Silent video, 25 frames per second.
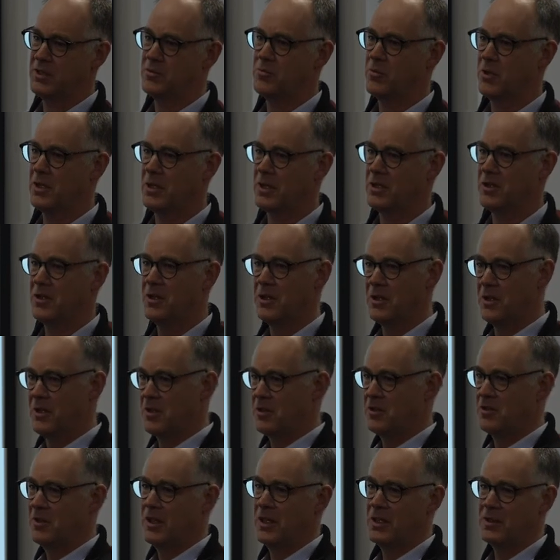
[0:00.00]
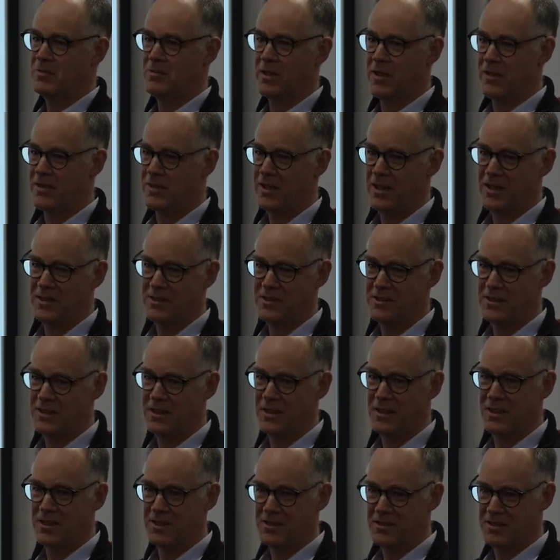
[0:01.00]
week, next month, next
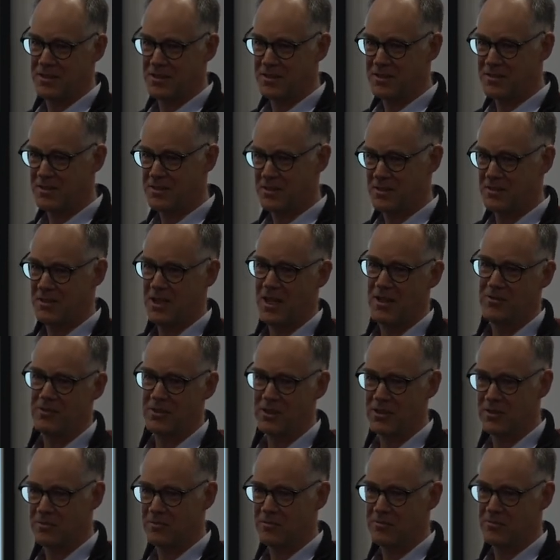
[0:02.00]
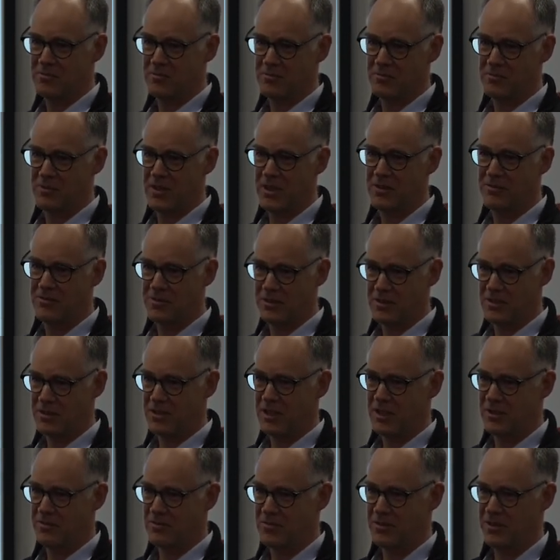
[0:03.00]
year, just have a little reference
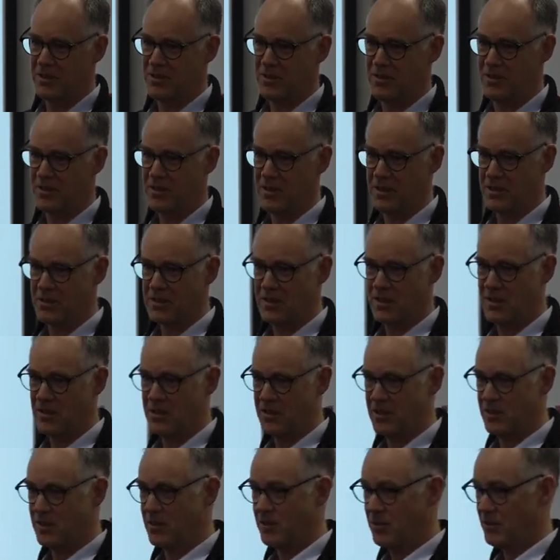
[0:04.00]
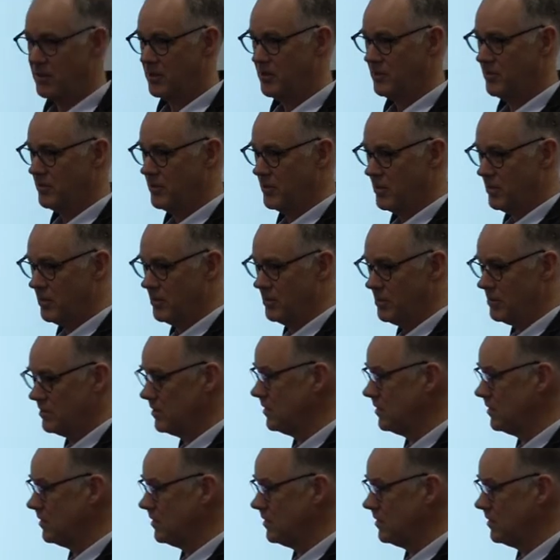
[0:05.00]
sheet for the unit so that you're not confused.